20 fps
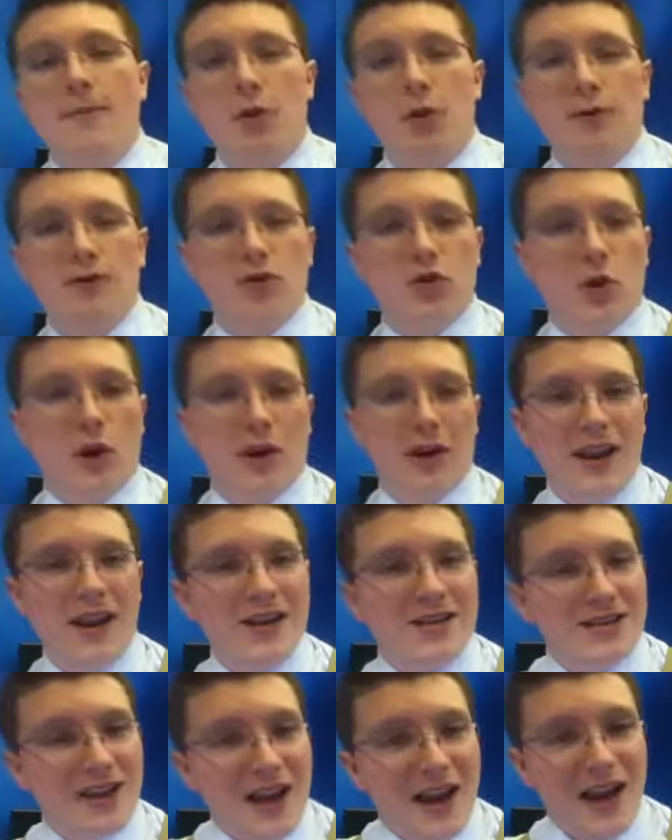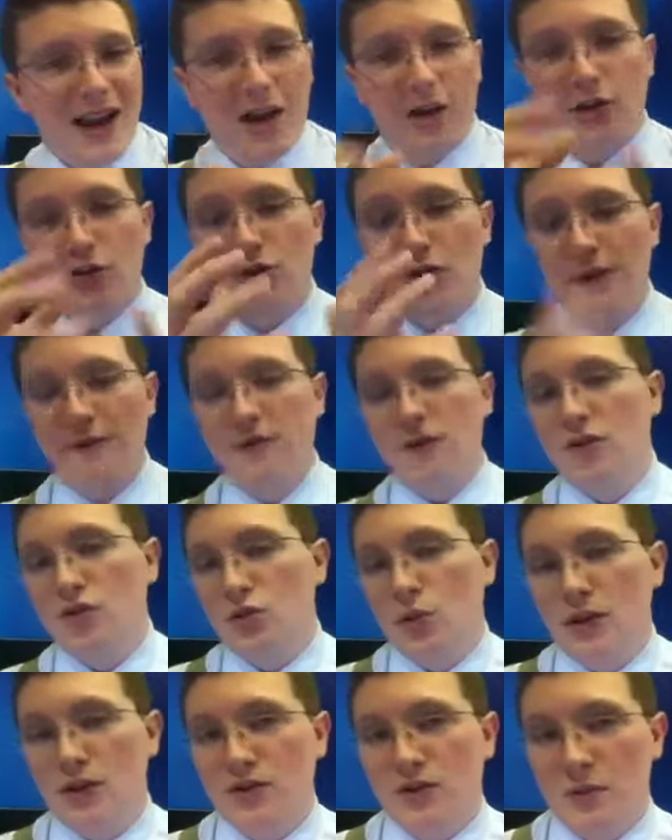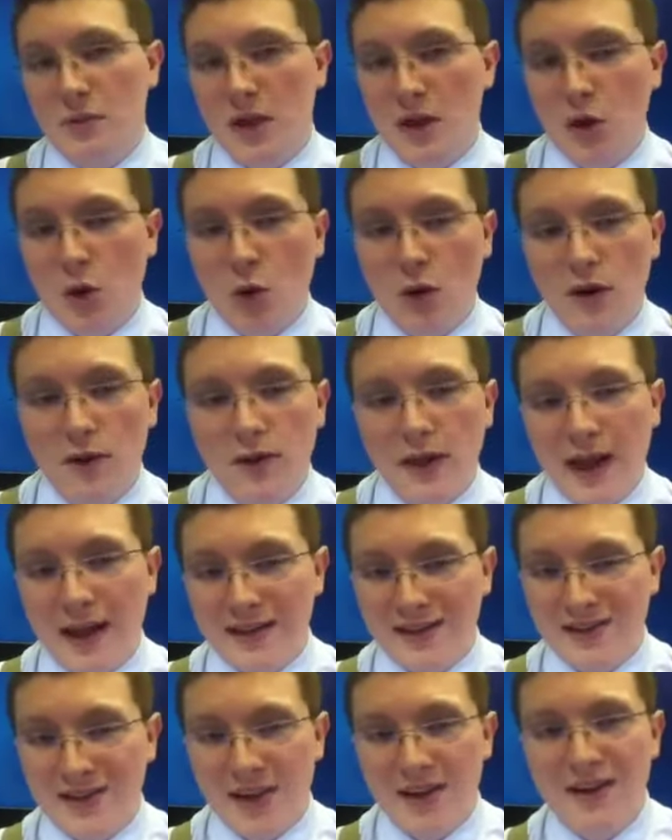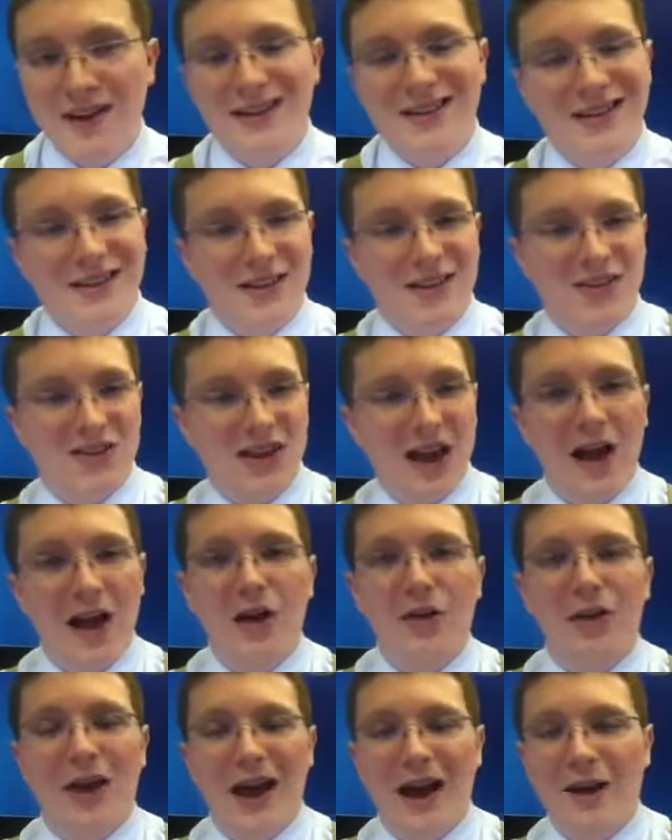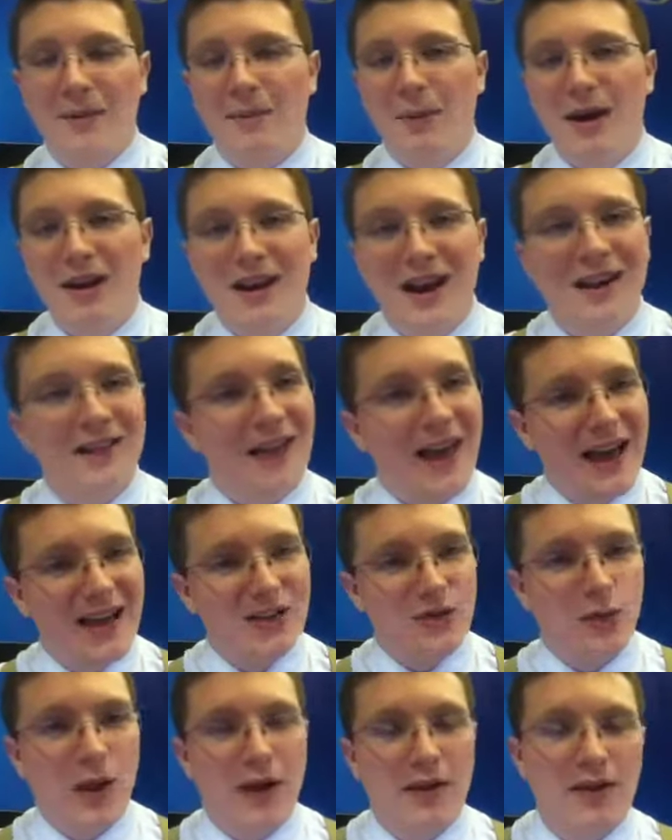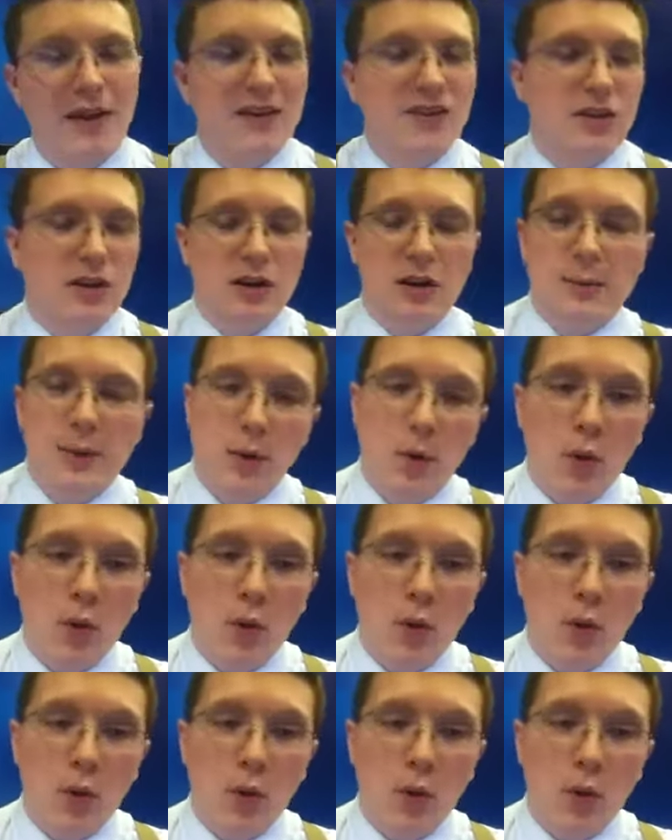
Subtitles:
moves to our east, it'll shift those winds from the north on Sunday to the south on Monday, and that is why things are going to be